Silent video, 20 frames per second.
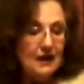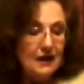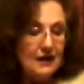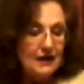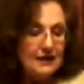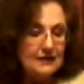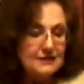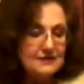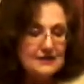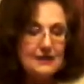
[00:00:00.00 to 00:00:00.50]

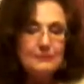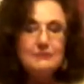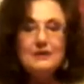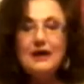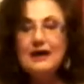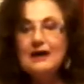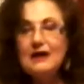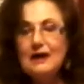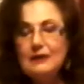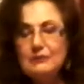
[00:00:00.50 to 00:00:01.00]
it seemed
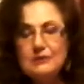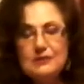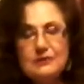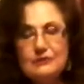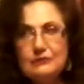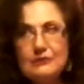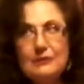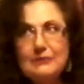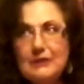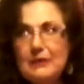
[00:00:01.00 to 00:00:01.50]
like I was
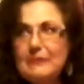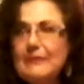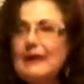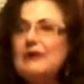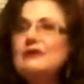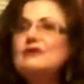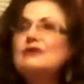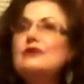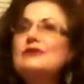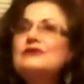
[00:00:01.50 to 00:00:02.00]
dreaming
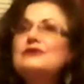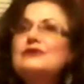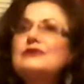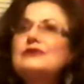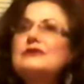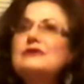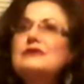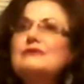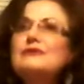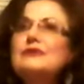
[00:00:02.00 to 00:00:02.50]
about an
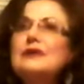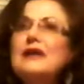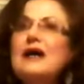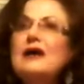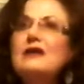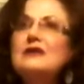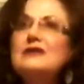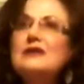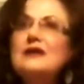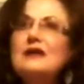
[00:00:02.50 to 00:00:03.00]
alternative
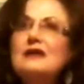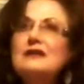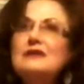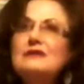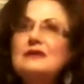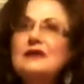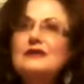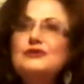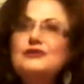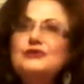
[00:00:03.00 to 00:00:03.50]
reality,
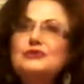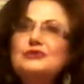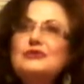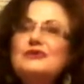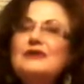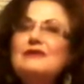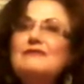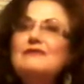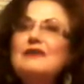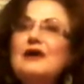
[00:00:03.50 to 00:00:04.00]
and in
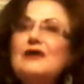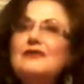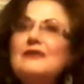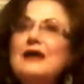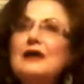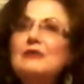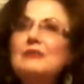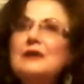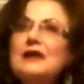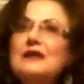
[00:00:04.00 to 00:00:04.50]
truth it felt
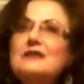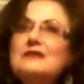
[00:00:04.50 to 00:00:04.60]
that way.